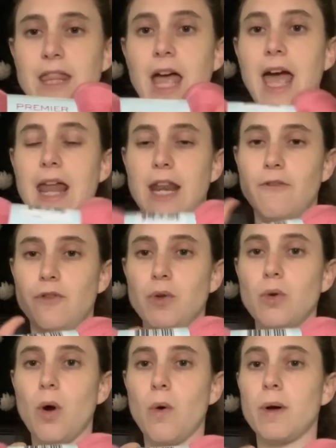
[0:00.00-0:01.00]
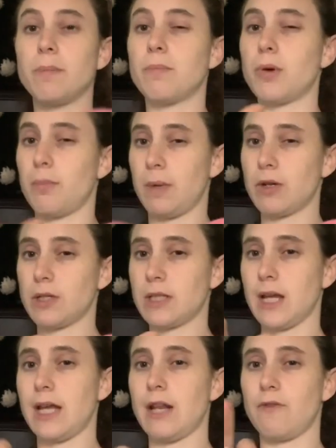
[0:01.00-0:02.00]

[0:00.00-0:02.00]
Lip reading: And if you go on Premier's site,